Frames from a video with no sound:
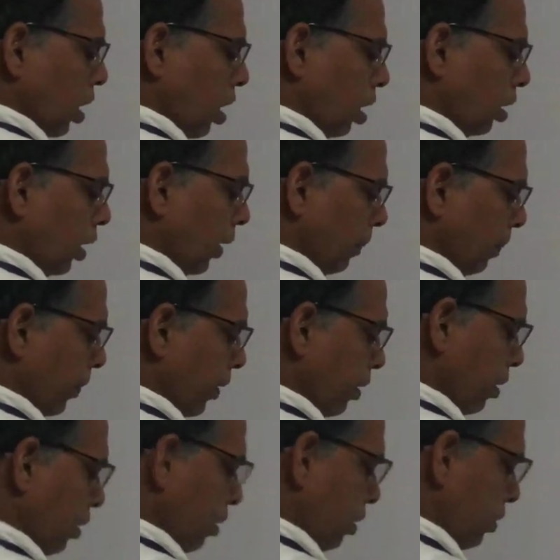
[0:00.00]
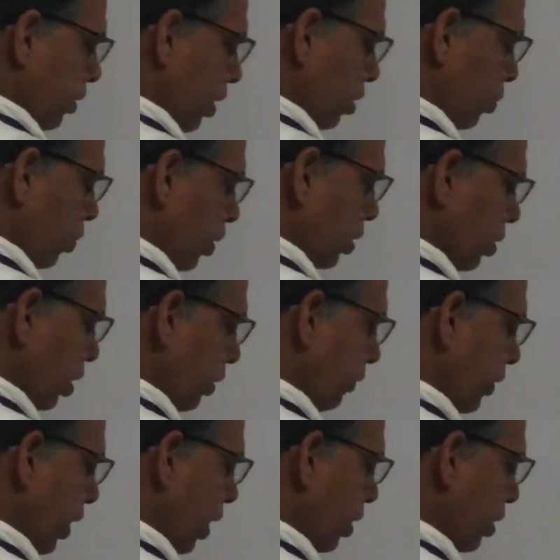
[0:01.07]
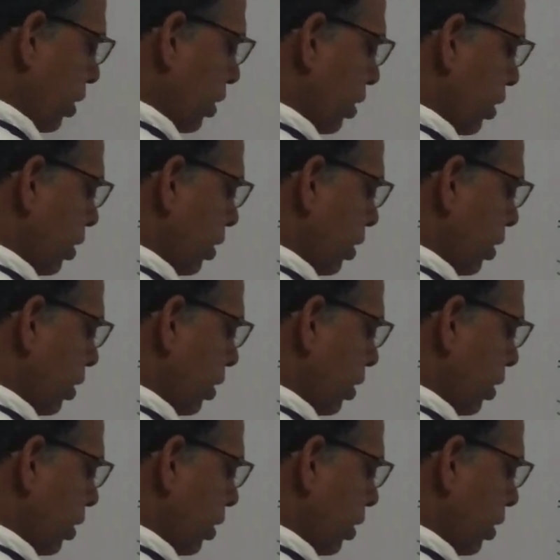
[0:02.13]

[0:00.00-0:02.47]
Okay, then what we have done?